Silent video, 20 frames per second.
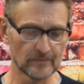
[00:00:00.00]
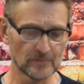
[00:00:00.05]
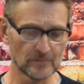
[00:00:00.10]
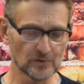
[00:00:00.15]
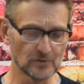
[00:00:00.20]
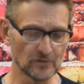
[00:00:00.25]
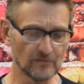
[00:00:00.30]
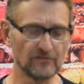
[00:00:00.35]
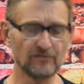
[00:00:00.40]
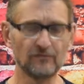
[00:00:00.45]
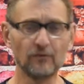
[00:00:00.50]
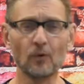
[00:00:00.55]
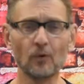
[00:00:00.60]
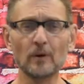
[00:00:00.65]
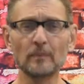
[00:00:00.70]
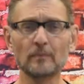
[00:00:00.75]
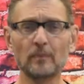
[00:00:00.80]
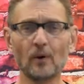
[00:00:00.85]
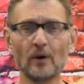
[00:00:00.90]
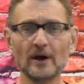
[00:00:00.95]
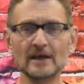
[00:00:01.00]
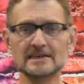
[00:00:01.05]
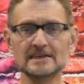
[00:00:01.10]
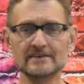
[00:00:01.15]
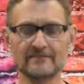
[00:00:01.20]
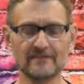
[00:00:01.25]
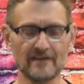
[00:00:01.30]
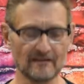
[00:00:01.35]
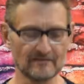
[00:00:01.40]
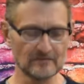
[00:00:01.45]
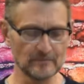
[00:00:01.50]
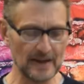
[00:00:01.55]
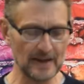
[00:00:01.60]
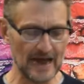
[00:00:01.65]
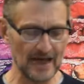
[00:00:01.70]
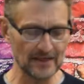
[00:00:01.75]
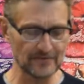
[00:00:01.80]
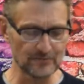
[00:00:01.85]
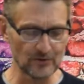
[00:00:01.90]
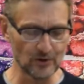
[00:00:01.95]
So four points if you have a
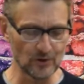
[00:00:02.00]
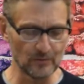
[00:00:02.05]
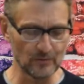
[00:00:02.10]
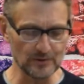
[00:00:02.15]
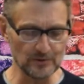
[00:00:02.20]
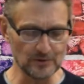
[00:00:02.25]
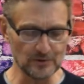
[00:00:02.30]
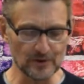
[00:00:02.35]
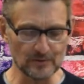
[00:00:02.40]
bathrobe and you